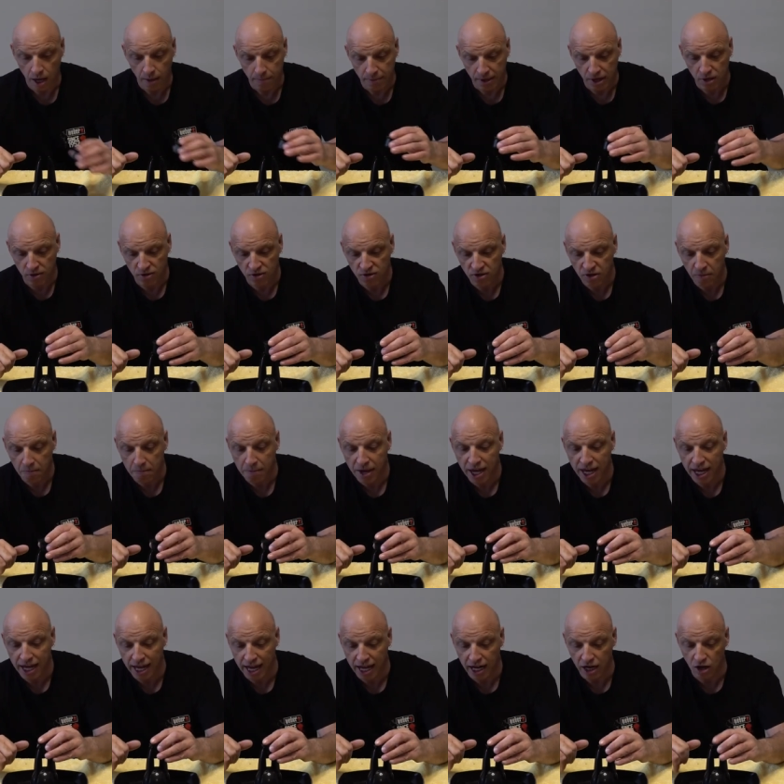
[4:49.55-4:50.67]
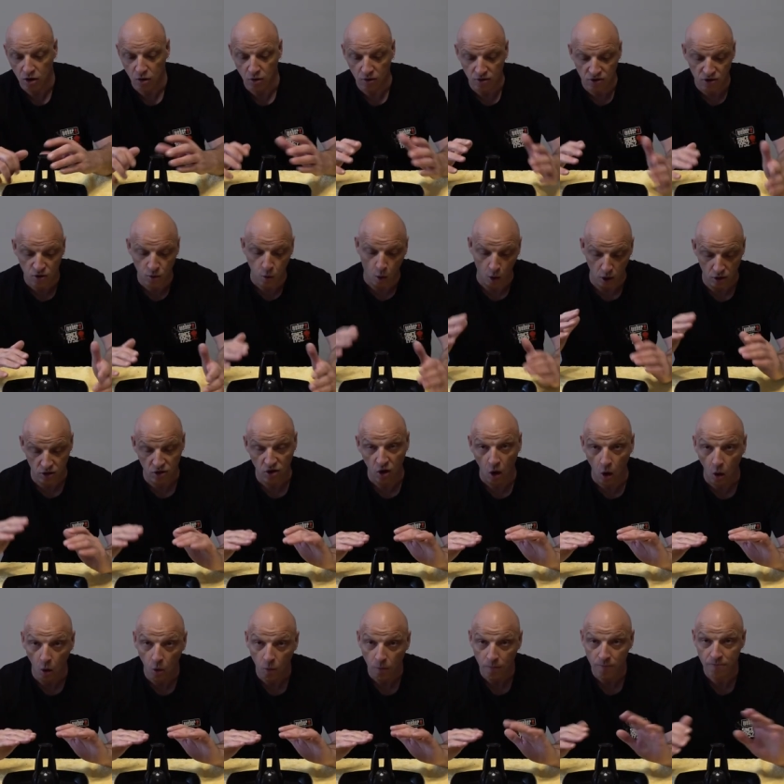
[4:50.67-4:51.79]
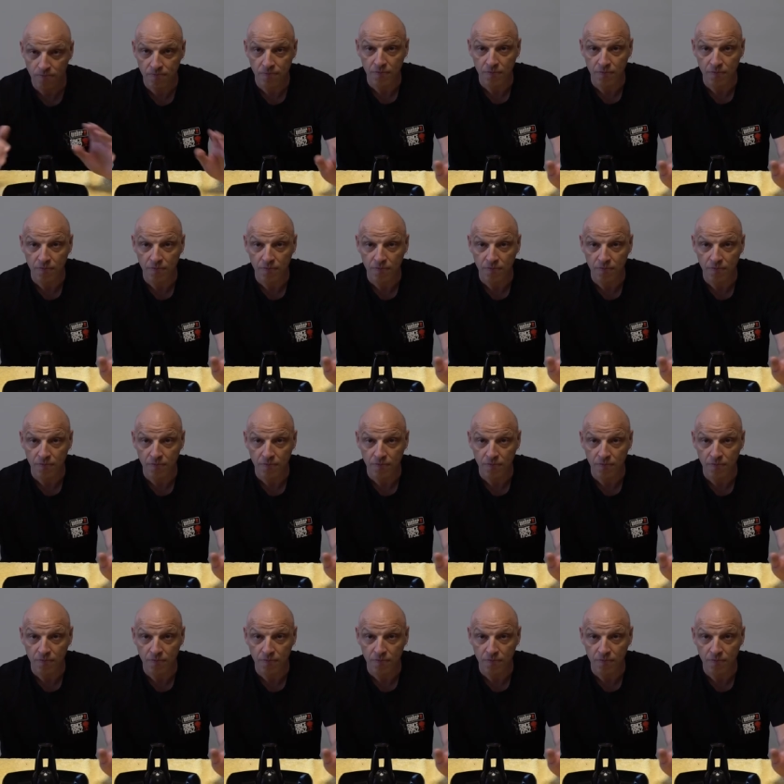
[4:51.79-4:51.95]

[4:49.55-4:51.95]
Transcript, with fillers: because to me it looks quite tall